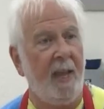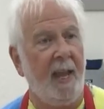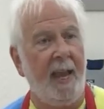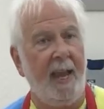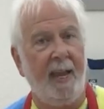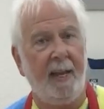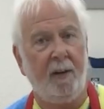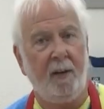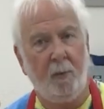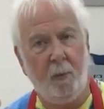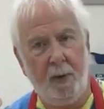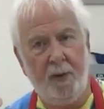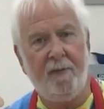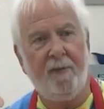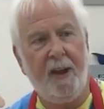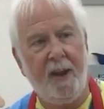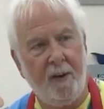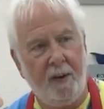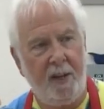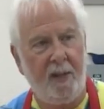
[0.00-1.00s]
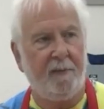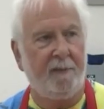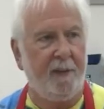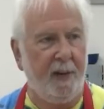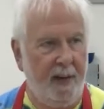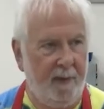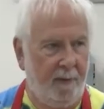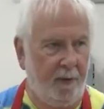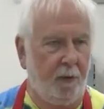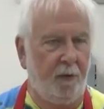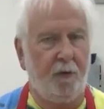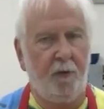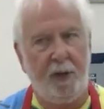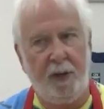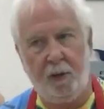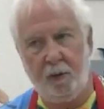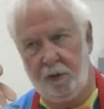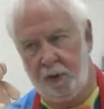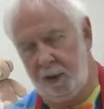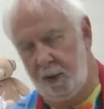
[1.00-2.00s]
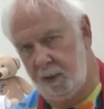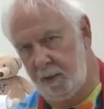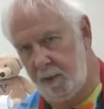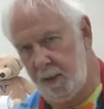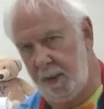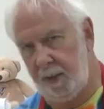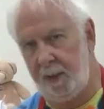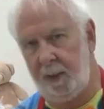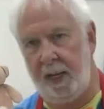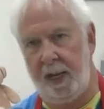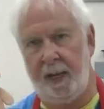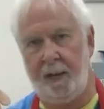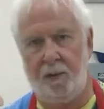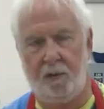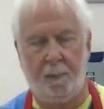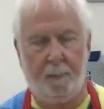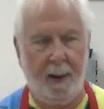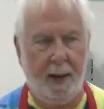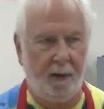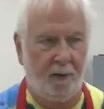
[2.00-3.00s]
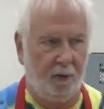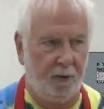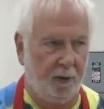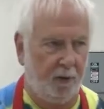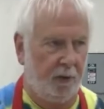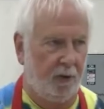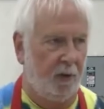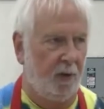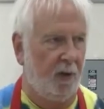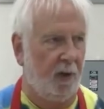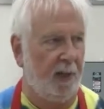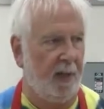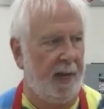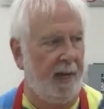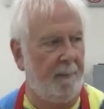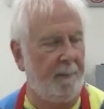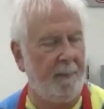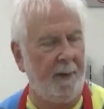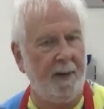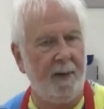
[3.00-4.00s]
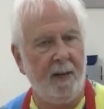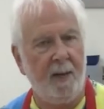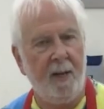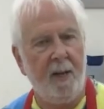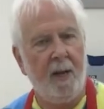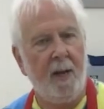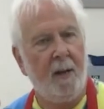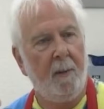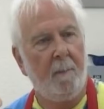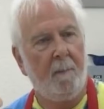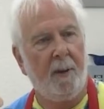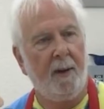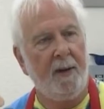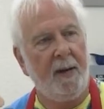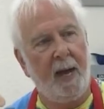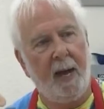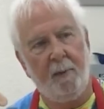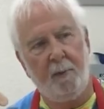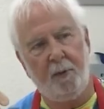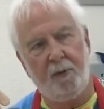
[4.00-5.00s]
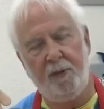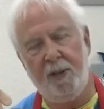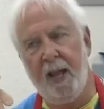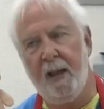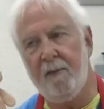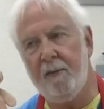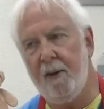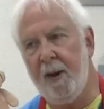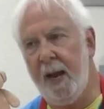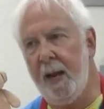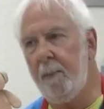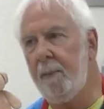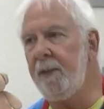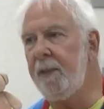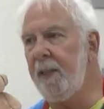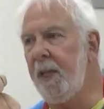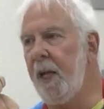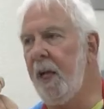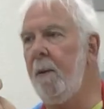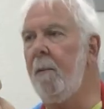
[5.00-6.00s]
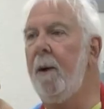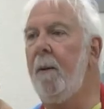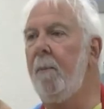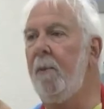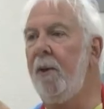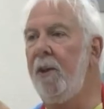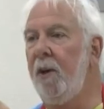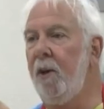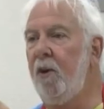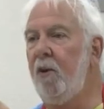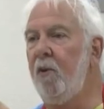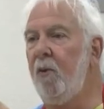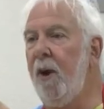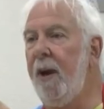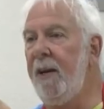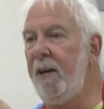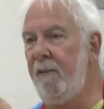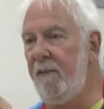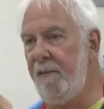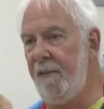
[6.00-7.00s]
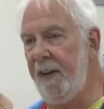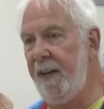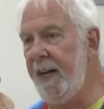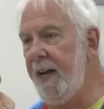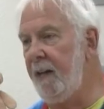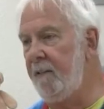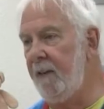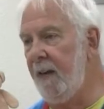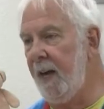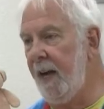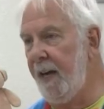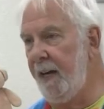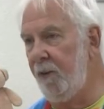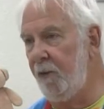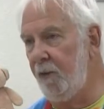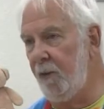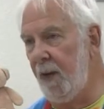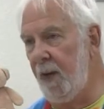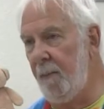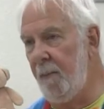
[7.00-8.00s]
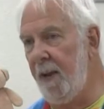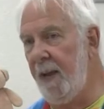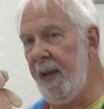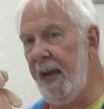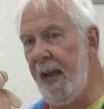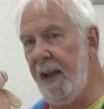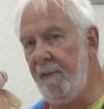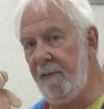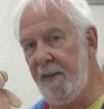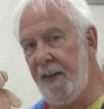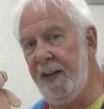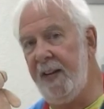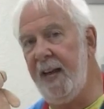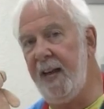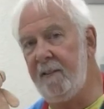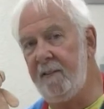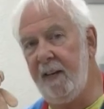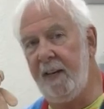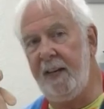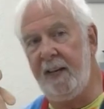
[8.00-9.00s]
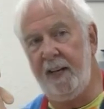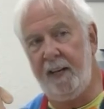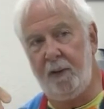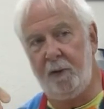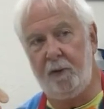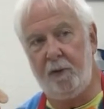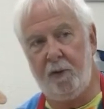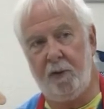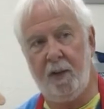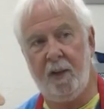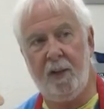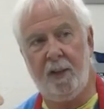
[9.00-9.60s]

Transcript: And we vary the flavors, seasonal and, and specials and all that. But, but I was never able to come up with a great vanilla ice cream. And vanilla is